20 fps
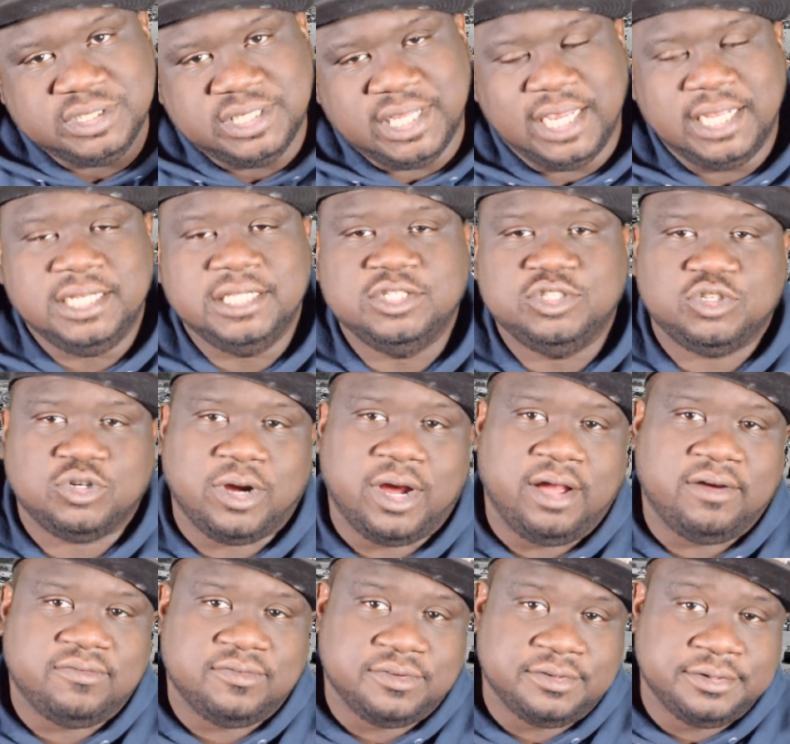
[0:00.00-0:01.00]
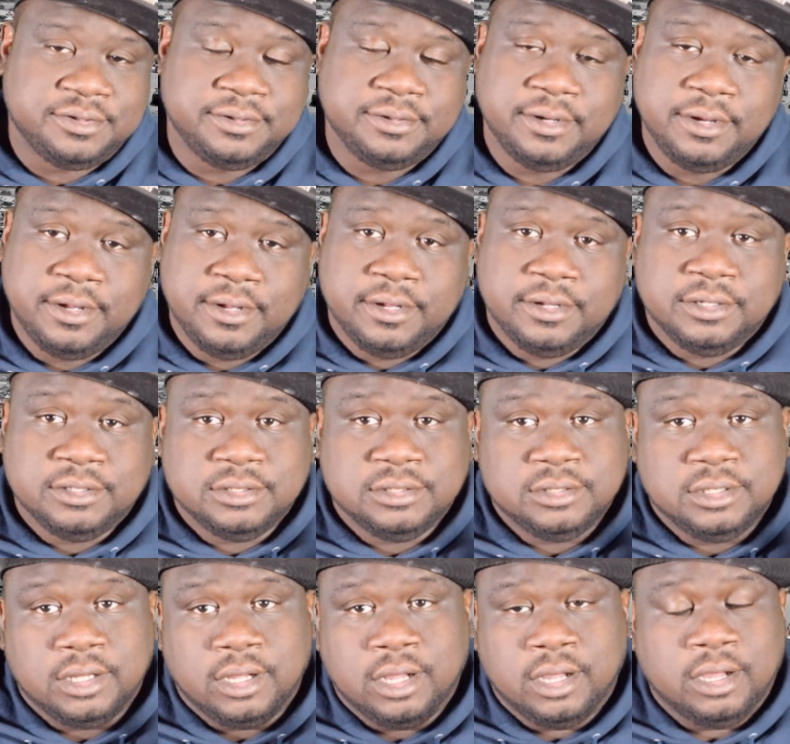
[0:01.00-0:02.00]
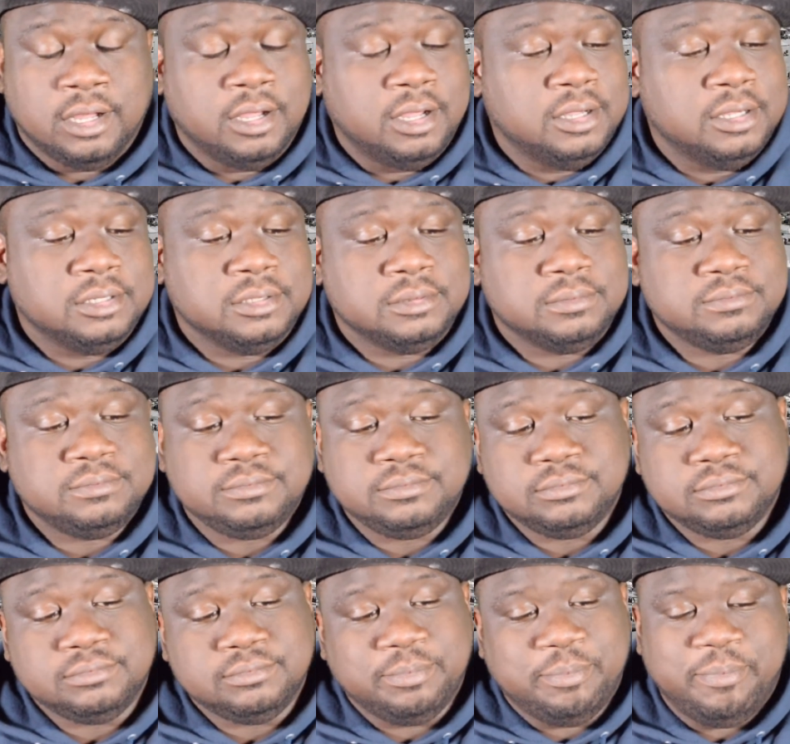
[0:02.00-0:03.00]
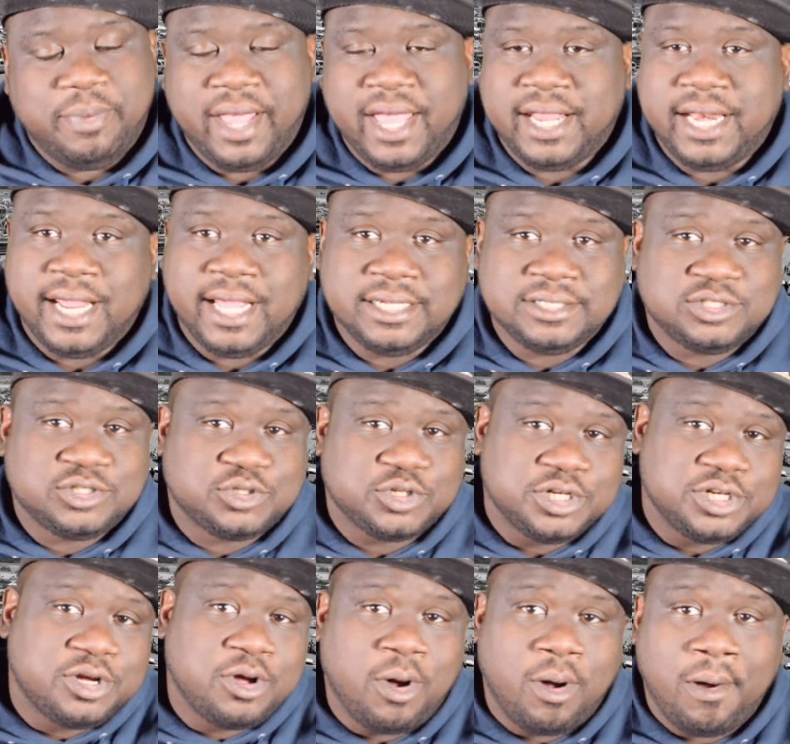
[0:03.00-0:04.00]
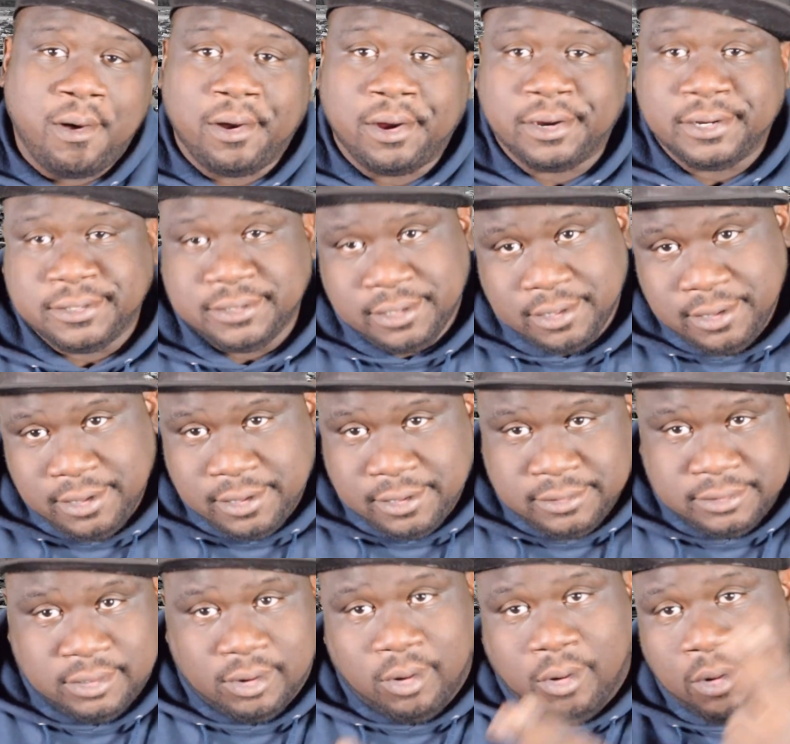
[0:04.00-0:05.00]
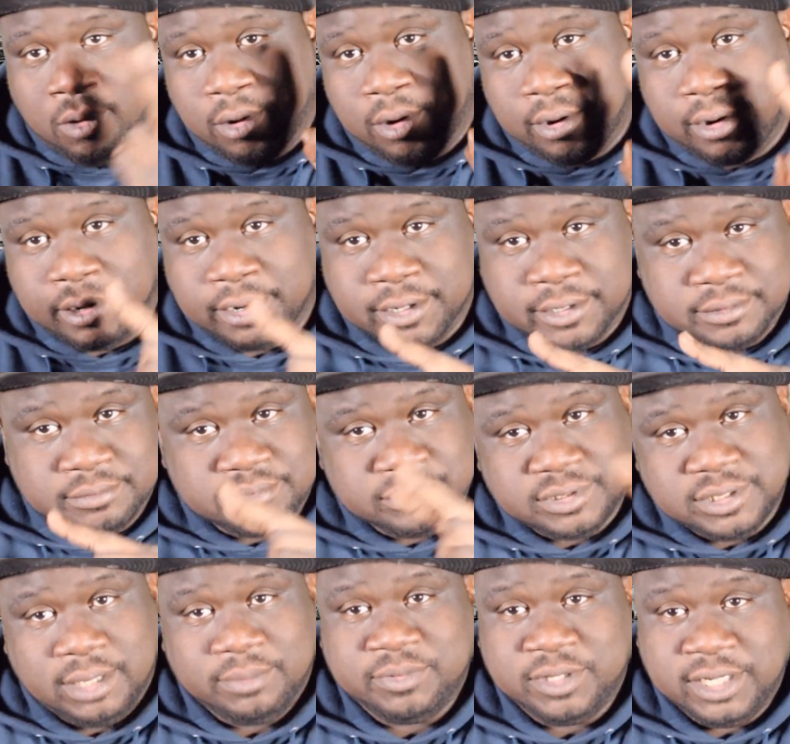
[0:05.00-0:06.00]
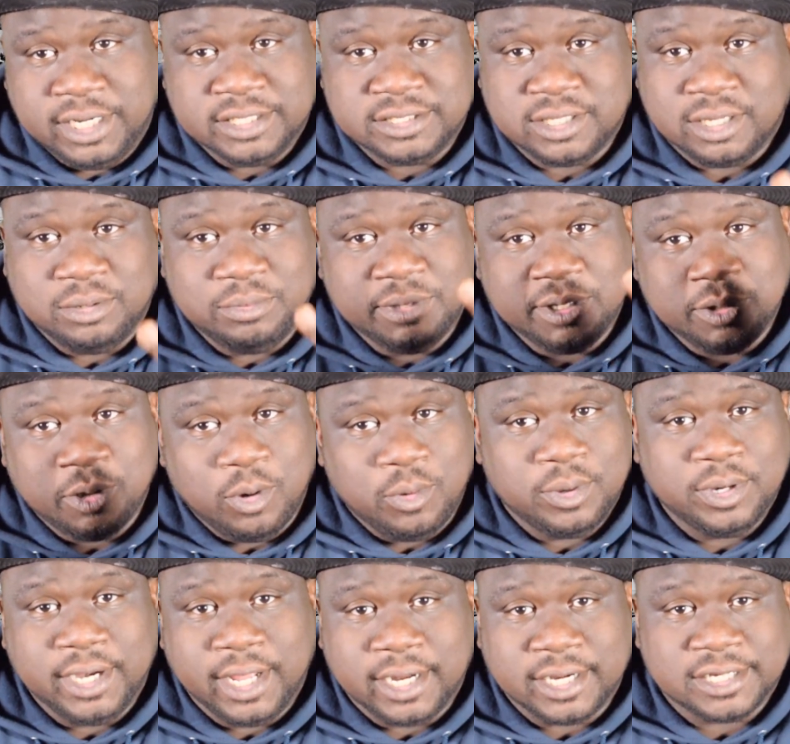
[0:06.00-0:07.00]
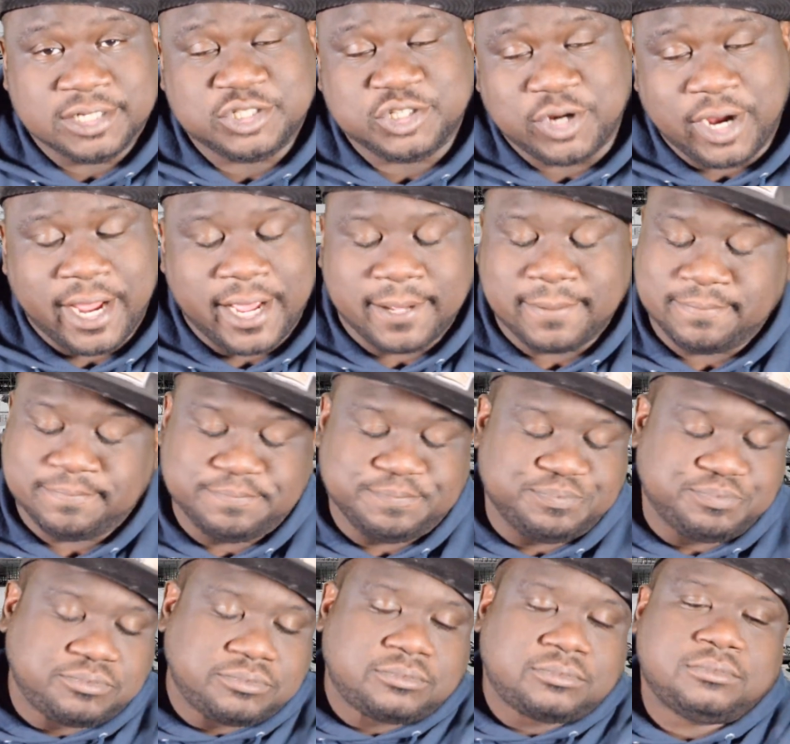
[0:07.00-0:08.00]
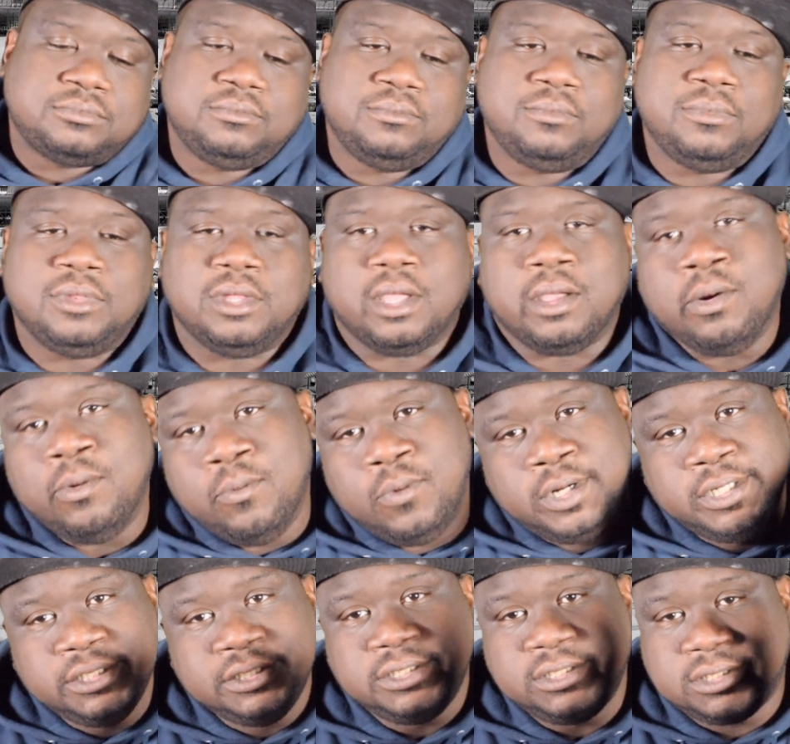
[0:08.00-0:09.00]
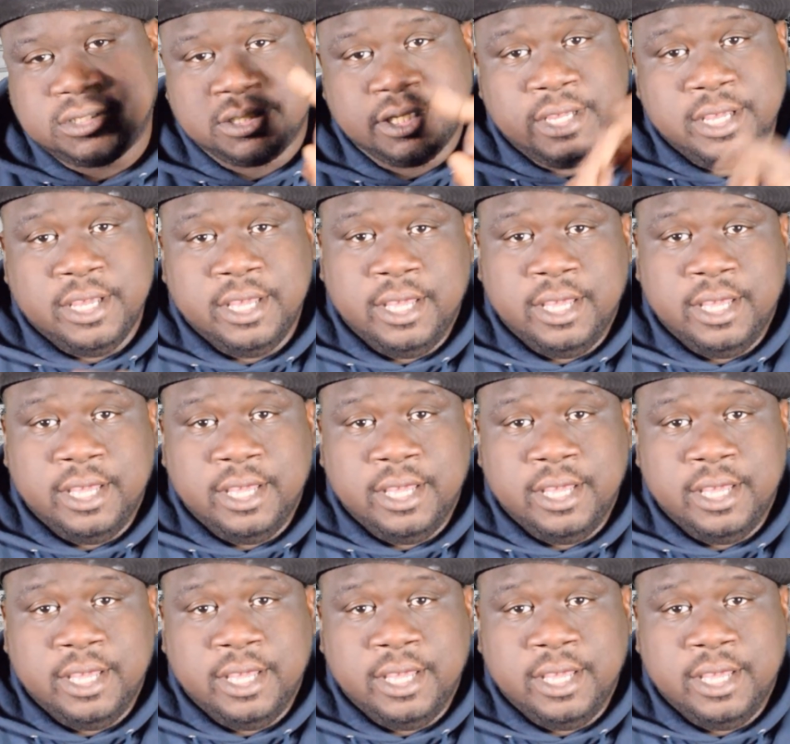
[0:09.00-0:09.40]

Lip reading: Daily driver, badass street car, or something that's going to be going down the track. Once